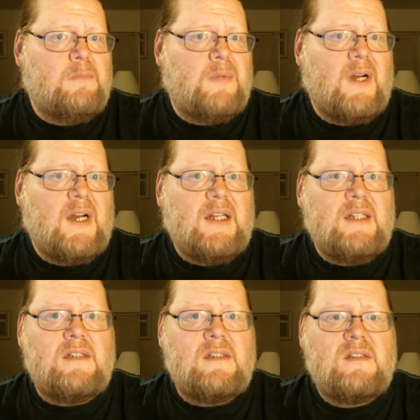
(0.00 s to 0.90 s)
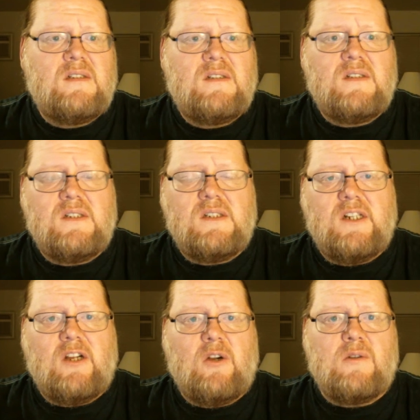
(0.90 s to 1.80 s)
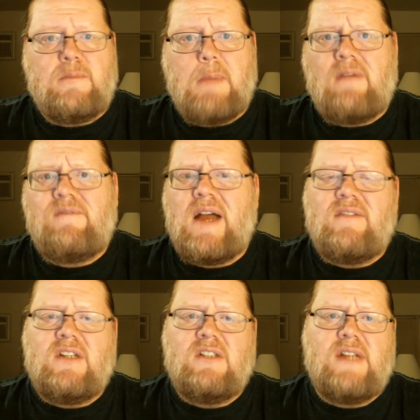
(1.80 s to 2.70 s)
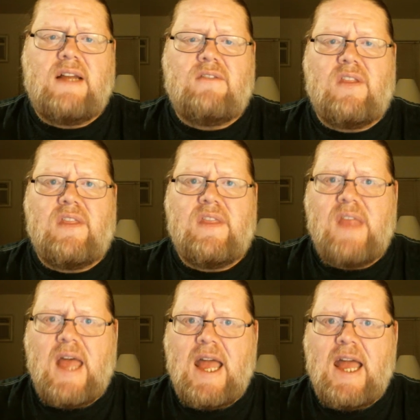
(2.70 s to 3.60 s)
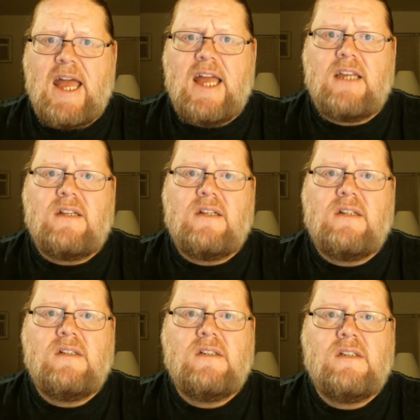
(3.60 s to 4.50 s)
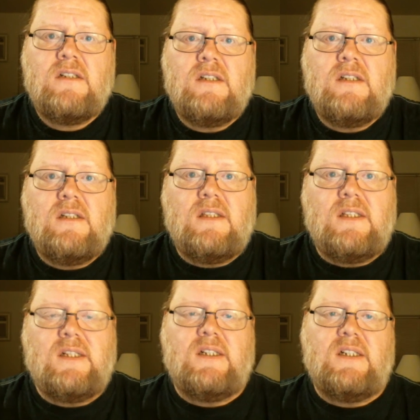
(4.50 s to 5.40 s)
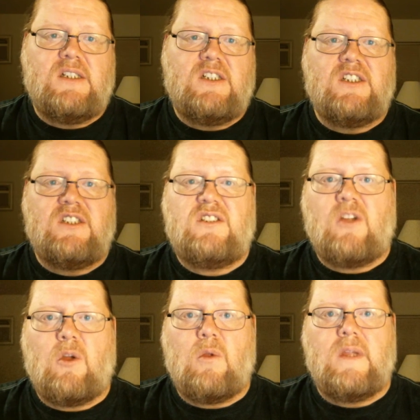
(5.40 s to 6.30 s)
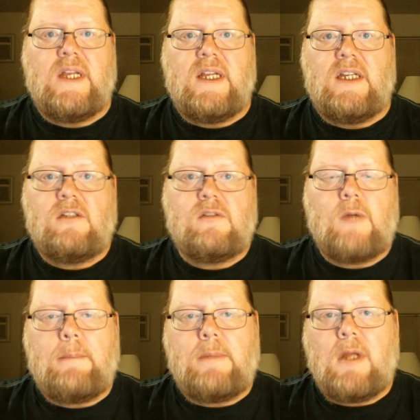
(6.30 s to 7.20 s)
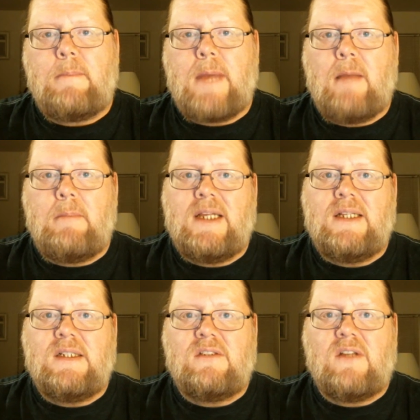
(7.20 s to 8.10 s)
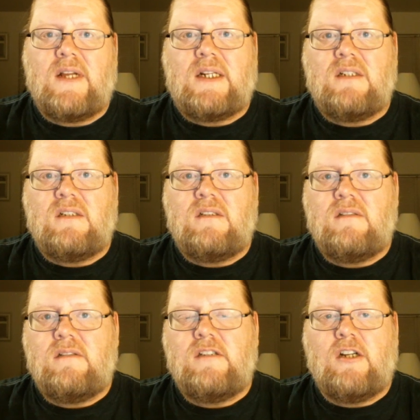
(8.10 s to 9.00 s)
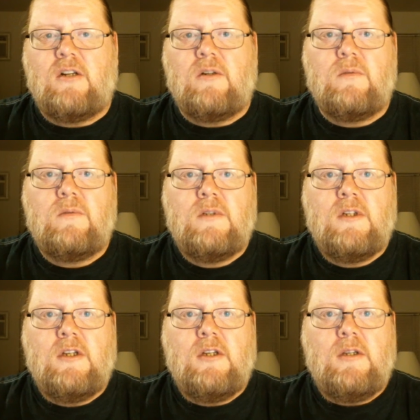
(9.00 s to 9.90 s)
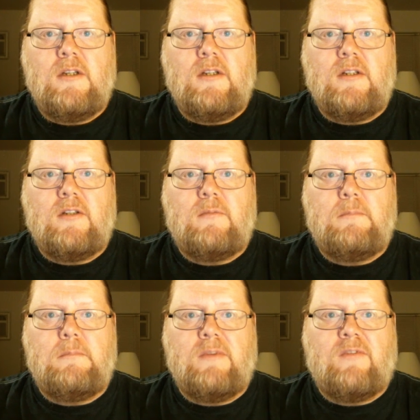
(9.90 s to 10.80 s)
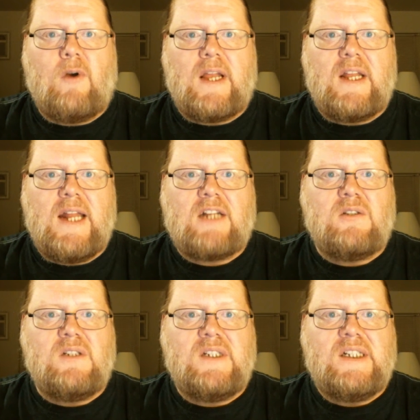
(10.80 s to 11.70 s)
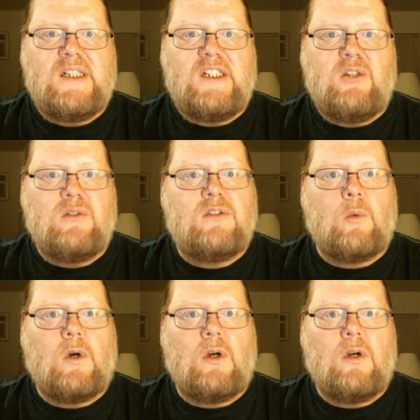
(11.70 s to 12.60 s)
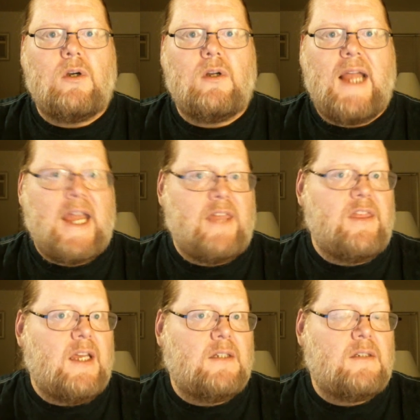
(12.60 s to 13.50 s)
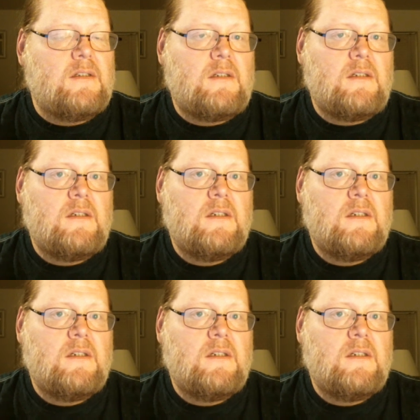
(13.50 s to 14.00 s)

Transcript: but you know, it was about 5 years after that that it just slowly crept up on me. It's like, you know, and before I could actually use the word atheist.